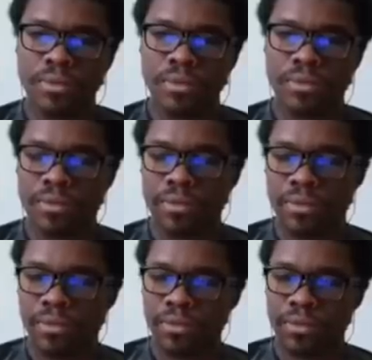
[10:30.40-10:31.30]

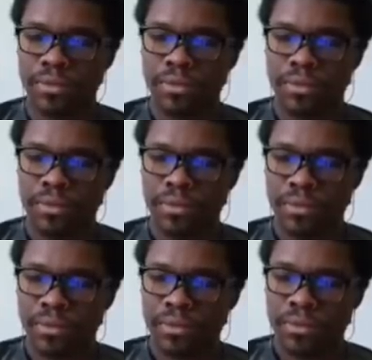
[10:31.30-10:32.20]

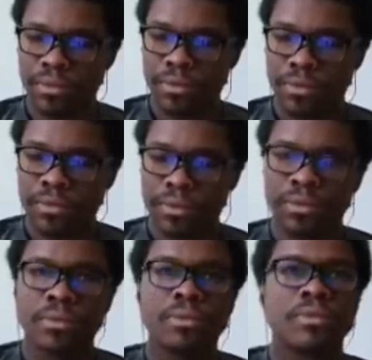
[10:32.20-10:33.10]

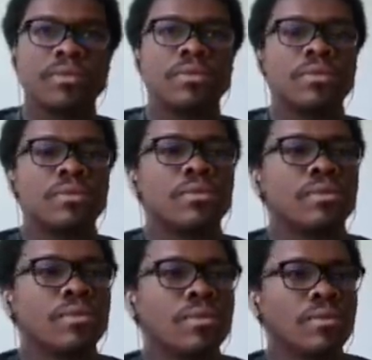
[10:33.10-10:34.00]

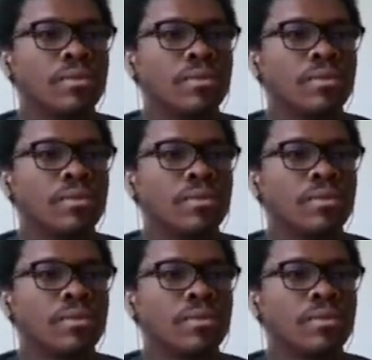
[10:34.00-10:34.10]
(not speaking)